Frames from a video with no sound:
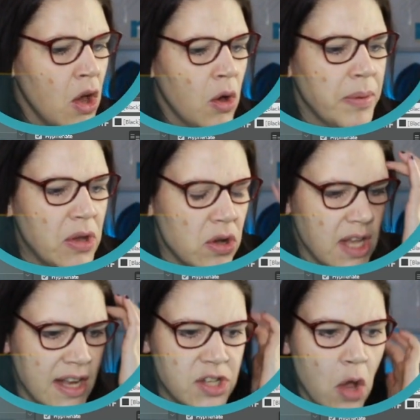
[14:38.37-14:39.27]

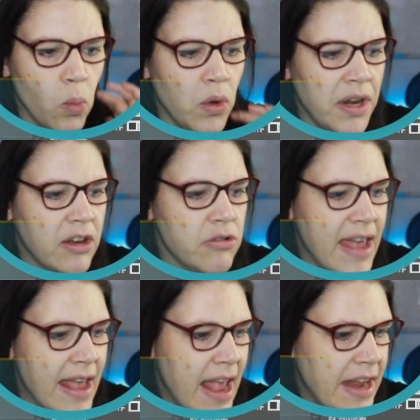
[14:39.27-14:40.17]
because I don't want to
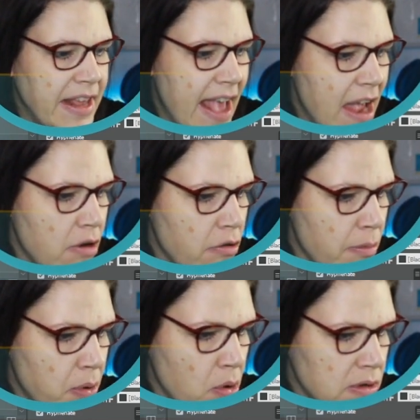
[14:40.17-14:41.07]
create any error
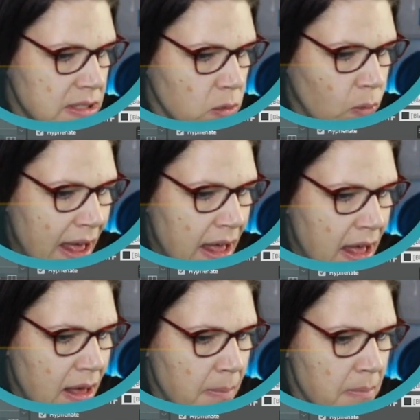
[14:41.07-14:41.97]
reports
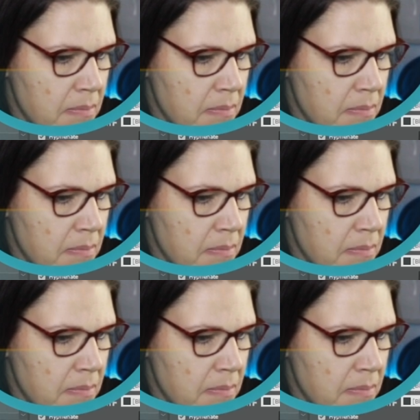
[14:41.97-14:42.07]
where